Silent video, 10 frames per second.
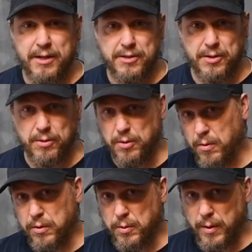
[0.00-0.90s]
So the
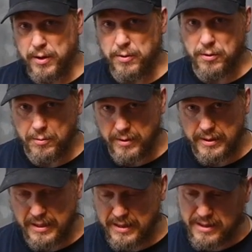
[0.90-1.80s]
only way you can
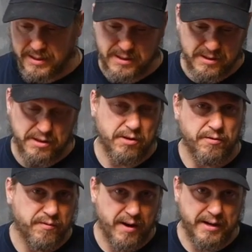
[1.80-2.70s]
really get this is either
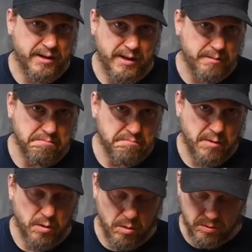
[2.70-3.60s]
find an
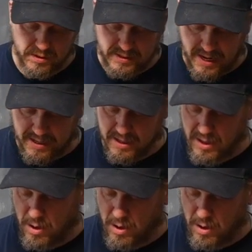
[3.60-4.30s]
old set